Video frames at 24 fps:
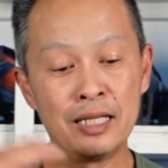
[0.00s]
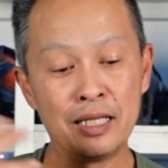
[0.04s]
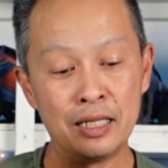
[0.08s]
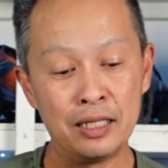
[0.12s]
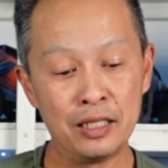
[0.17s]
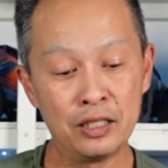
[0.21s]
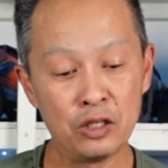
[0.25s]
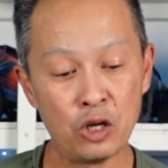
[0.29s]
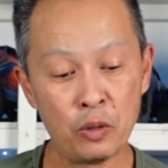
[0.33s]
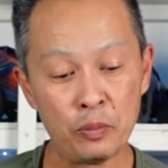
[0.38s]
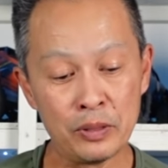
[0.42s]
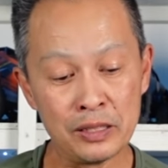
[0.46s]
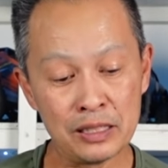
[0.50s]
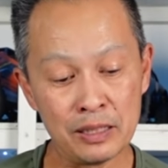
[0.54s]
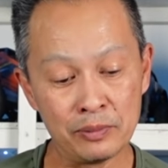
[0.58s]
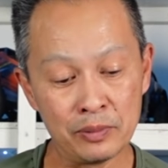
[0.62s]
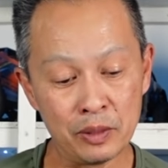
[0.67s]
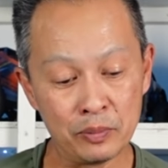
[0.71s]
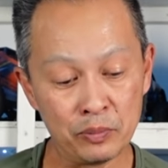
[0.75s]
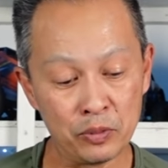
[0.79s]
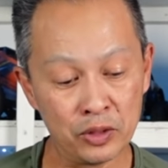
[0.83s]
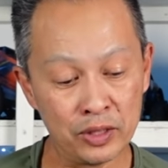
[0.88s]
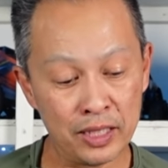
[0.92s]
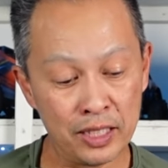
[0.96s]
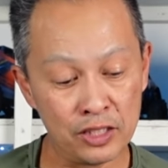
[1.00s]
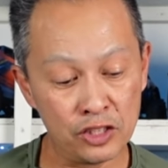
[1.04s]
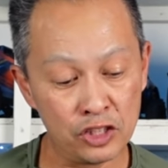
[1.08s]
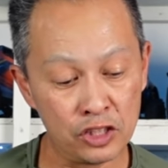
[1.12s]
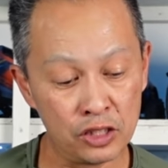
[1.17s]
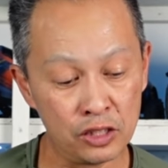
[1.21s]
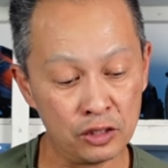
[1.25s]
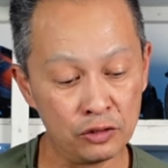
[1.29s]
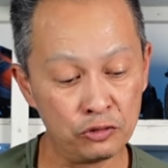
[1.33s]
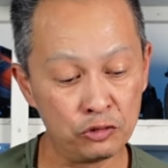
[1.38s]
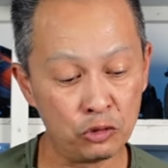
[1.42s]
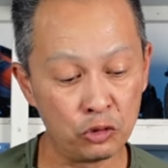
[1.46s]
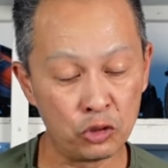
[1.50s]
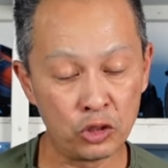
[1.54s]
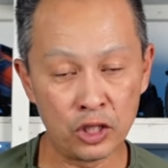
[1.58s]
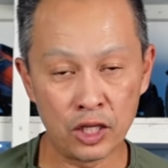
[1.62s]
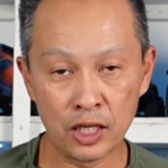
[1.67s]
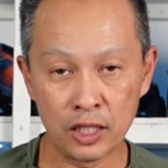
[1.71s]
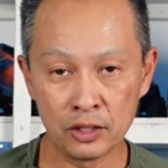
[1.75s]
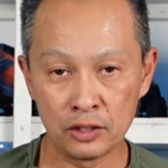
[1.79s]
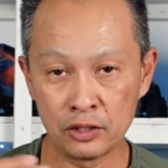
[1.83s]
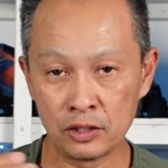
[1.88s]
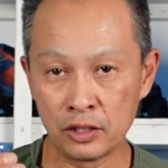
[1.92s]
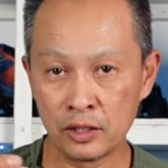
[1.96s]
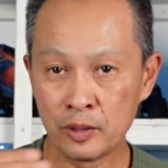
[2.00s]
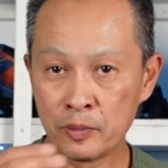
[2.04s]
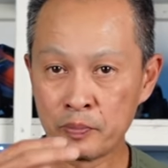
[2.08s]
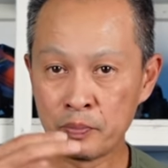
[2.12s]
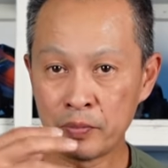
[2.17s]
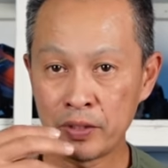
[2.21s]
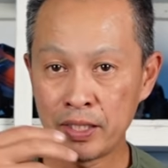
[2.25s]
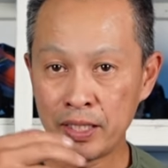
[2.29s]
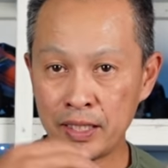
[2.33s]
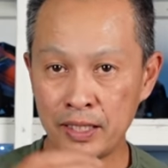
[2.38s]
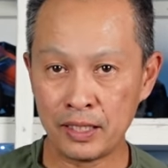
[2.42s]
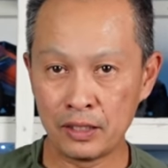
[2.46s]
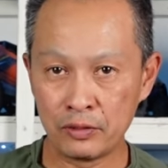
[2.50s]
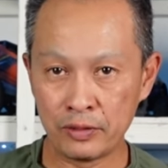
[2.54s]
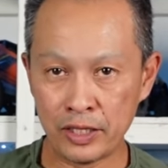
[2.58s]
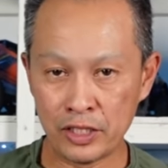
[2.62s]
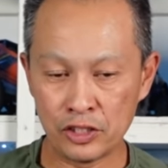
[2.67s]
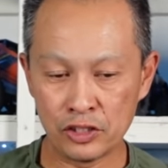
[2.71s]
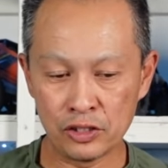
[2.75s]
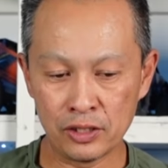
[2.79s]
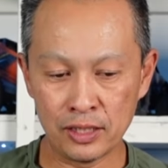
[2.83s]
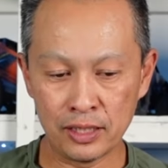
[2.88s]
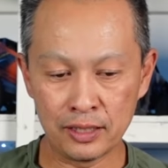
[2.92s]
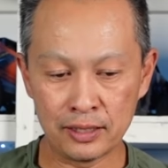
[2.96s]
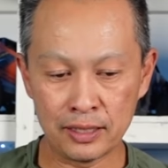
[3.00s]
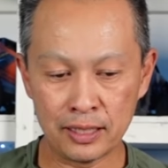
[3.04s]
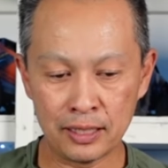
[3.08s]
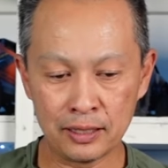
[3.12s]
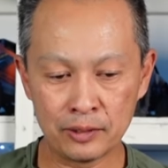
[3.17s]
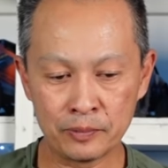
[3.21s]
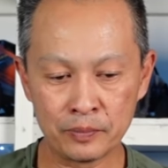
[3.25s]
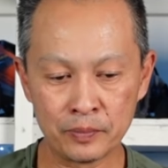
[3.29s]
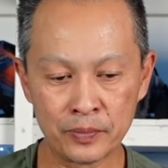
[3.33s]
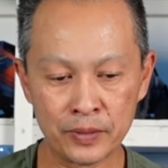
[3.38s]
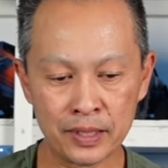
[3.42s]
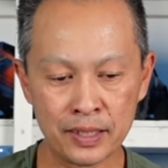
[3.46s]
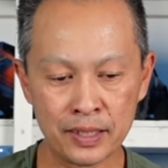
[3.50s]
And it opens up the potential for other integration like that.